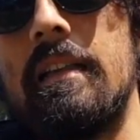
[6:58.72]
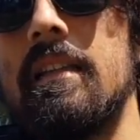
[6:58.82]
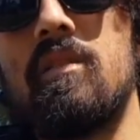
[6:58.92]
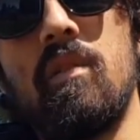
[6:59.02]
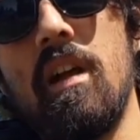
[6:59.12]
at
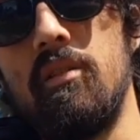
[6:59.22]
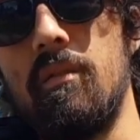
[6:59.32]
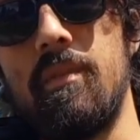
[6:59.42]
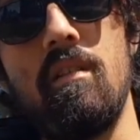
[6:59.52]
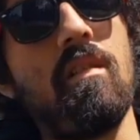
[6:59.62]
least when I grew
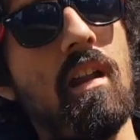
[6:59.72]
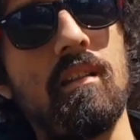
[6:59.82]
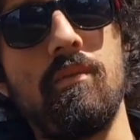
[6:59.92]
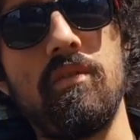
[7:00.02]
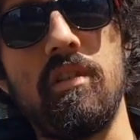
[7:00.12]
up there, not
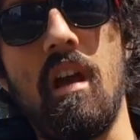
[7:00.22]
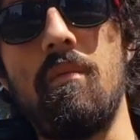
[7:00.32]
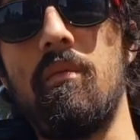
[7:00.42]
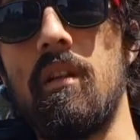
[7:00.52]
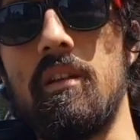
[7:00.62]
as much now,
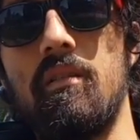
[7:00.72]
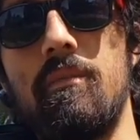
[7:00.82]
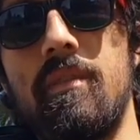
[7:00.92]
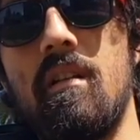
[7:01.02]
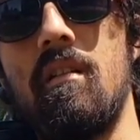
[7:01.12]
but when I grew
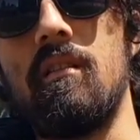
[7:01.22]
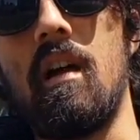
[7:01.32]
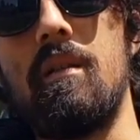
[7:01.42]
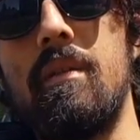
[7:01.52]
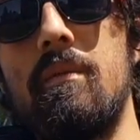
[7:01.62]
up there, a
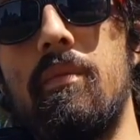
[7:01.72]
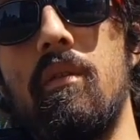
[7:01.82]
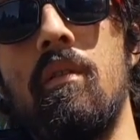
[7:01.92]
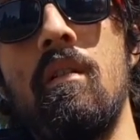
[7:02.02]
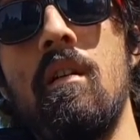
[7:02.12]
lot of
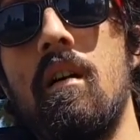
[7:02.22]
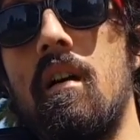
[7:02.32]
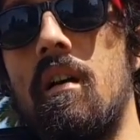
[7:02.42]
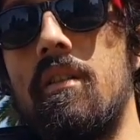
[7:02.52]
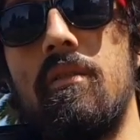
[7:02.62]
people,
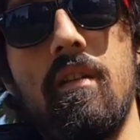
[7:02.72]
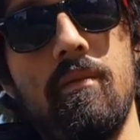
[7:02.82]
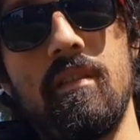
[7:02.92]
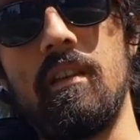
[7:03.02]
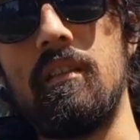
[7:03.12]
their
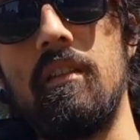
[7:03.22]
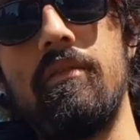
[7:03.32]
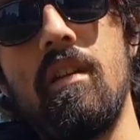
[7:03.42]
families had lived